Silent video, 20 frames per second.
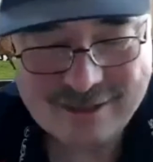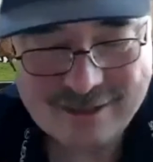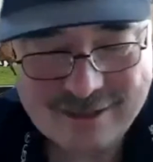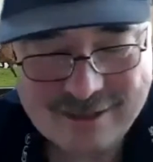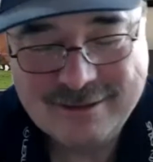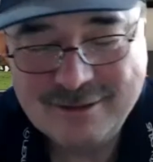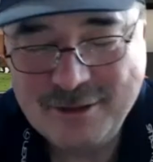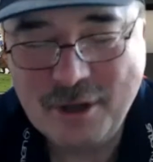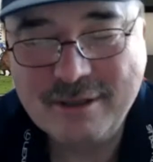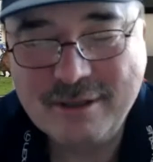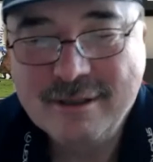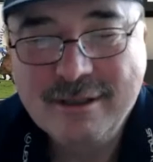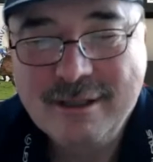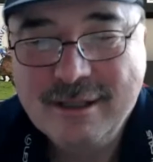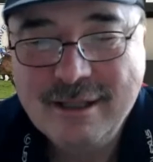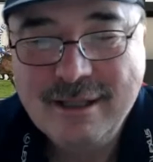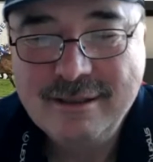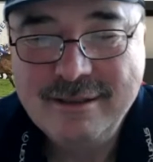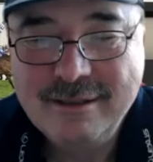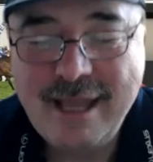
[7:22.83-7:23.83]
Look,
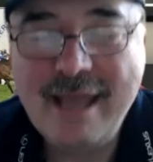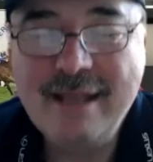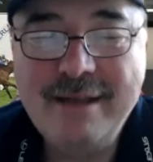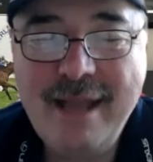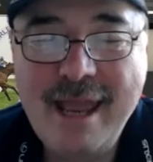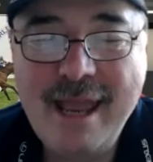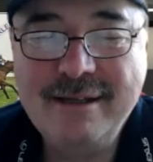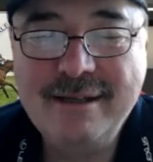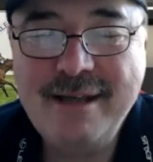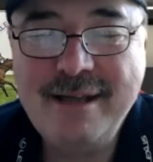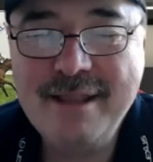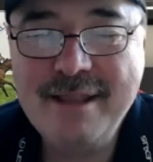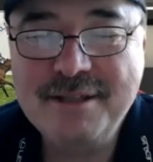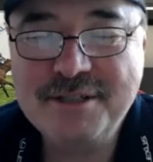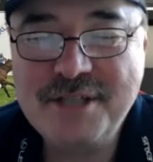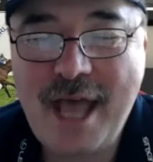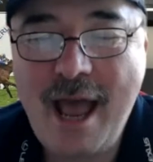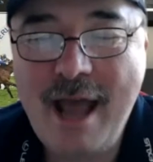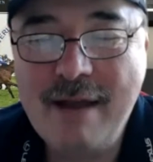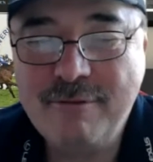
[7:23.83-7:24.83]
now there's
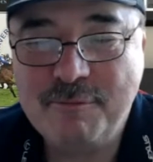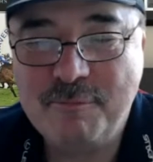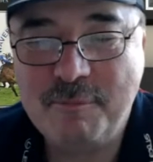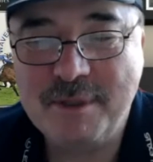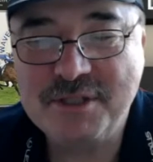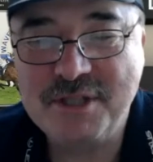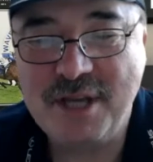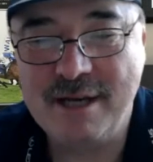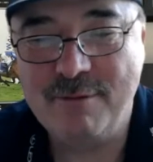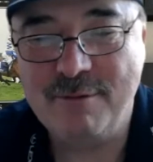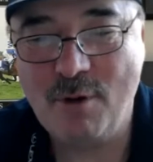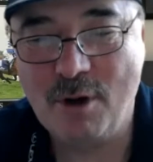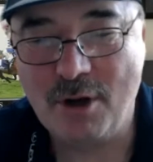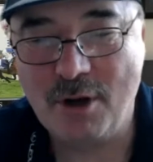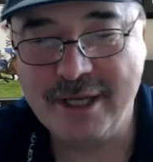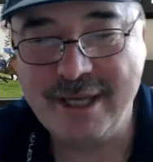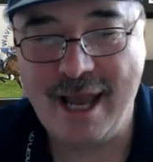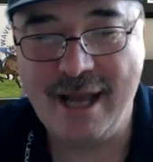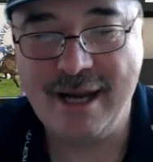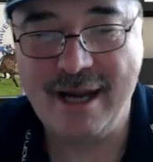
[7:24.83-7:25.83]
100% of what
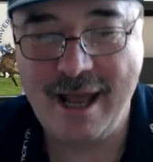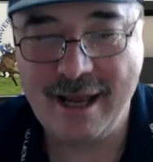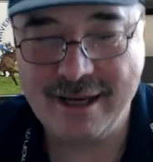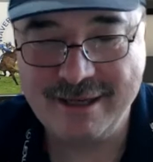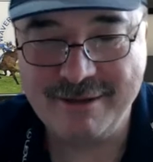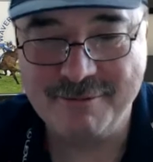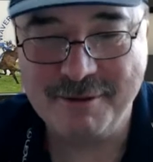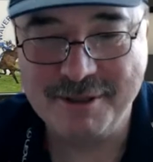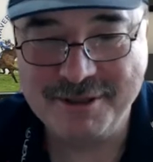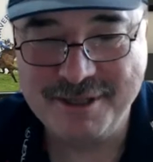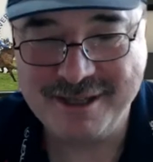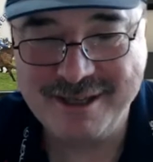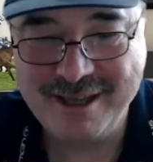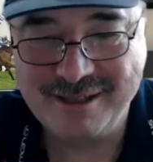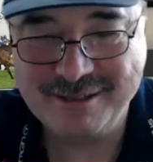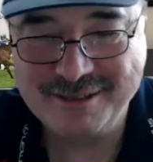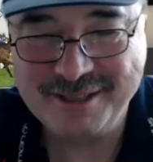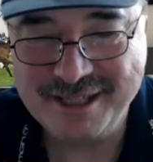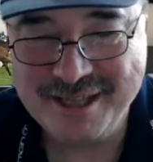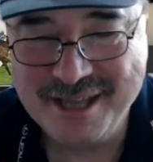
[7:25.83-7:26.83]
I can't argue with you,
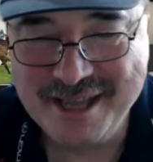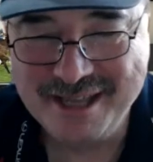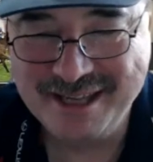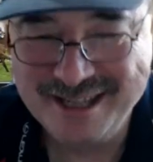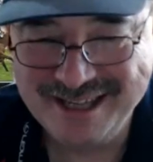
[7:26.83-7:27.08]
Gelding.